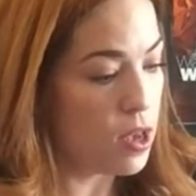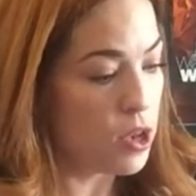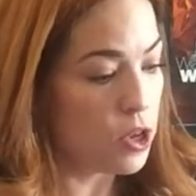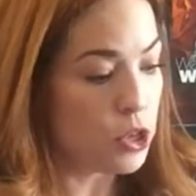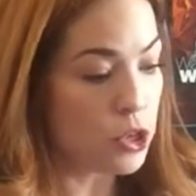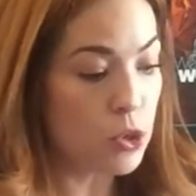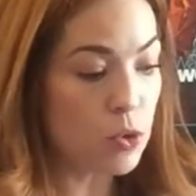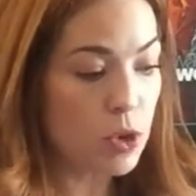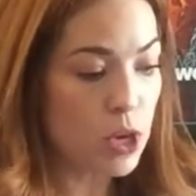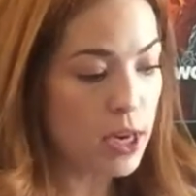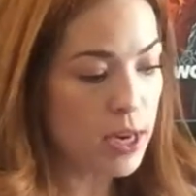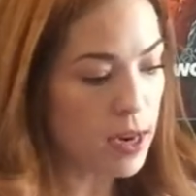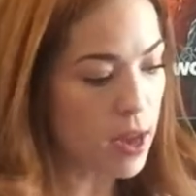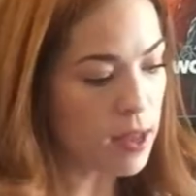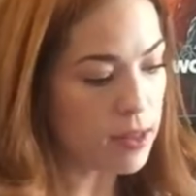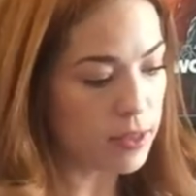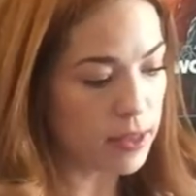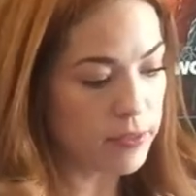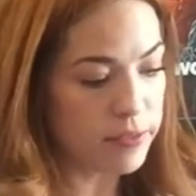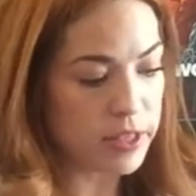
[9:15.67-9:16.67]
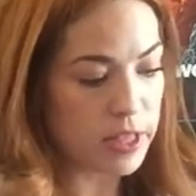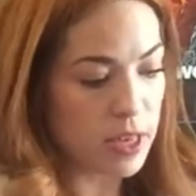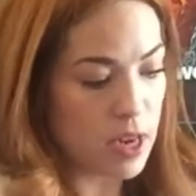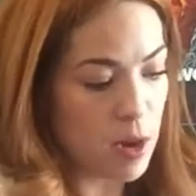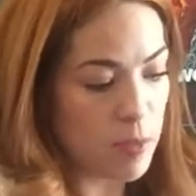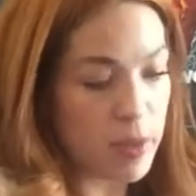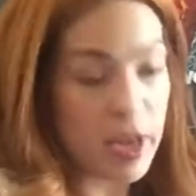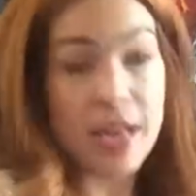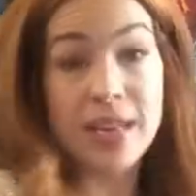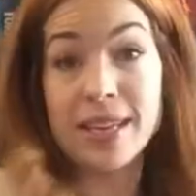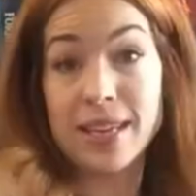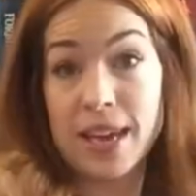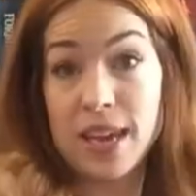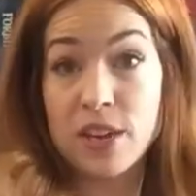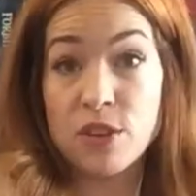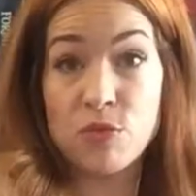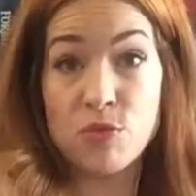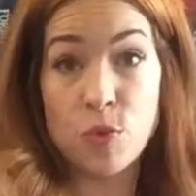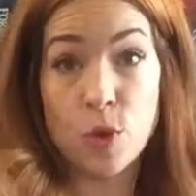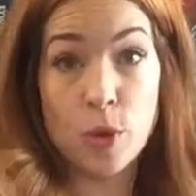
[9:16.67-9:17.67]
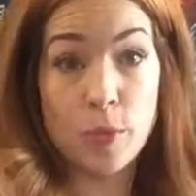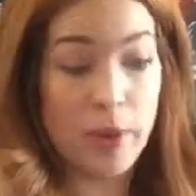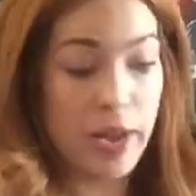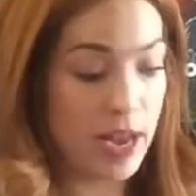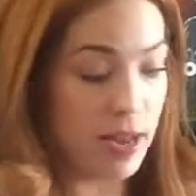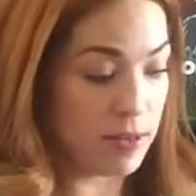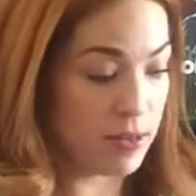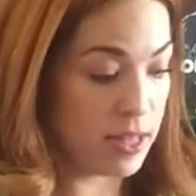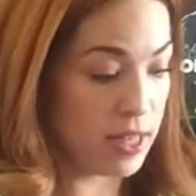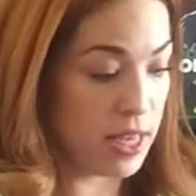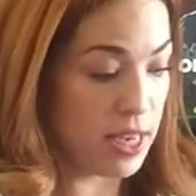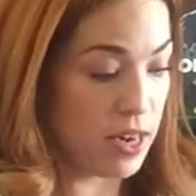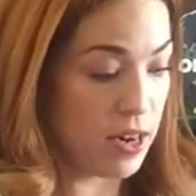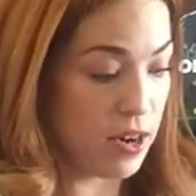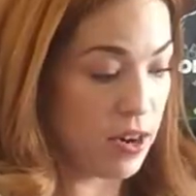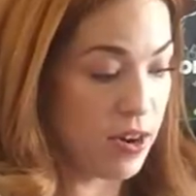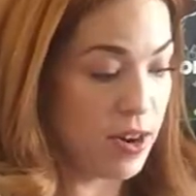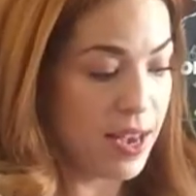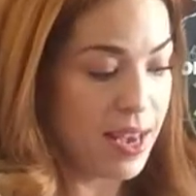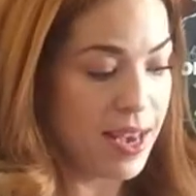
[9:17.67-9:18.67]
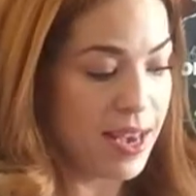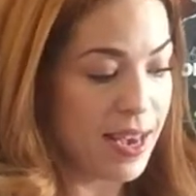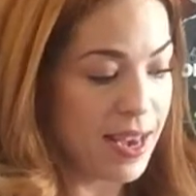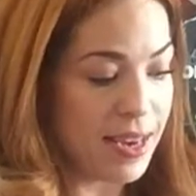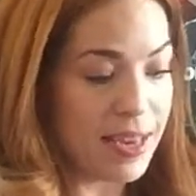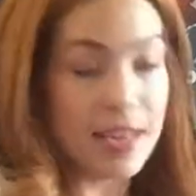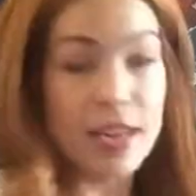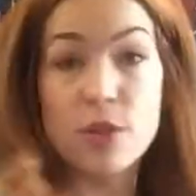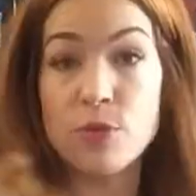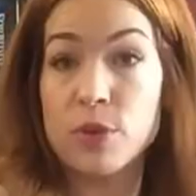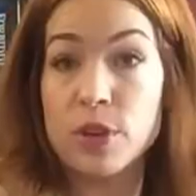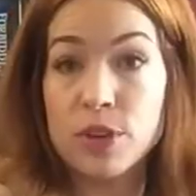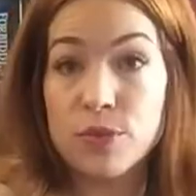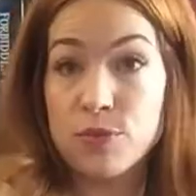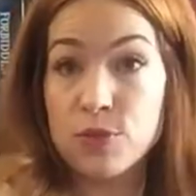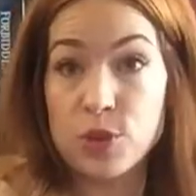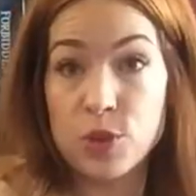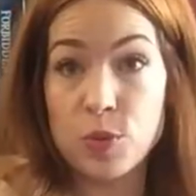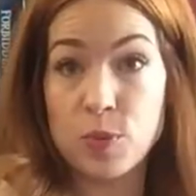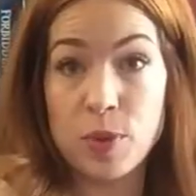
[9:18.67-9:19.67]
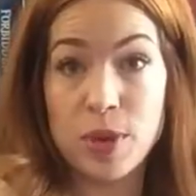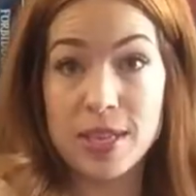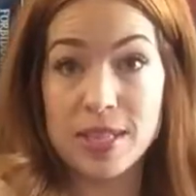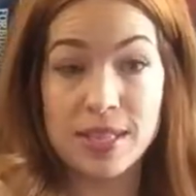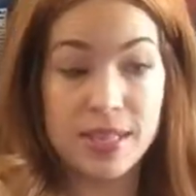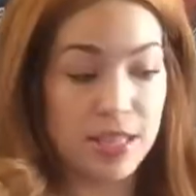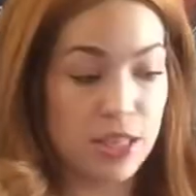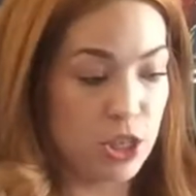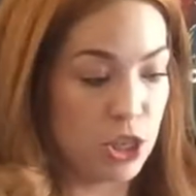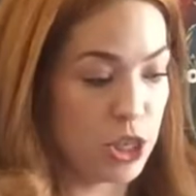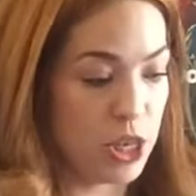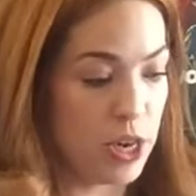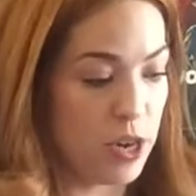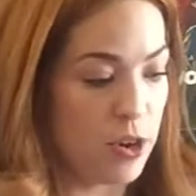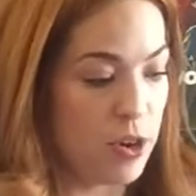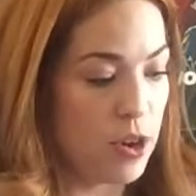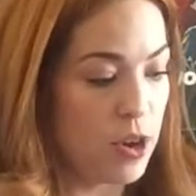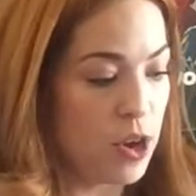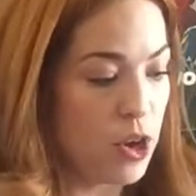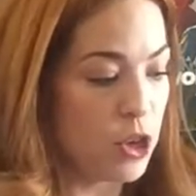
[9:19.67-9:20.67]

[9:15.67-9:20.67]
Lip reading: you could not lift it up and gain £4 here and get rid of 2 prestige here.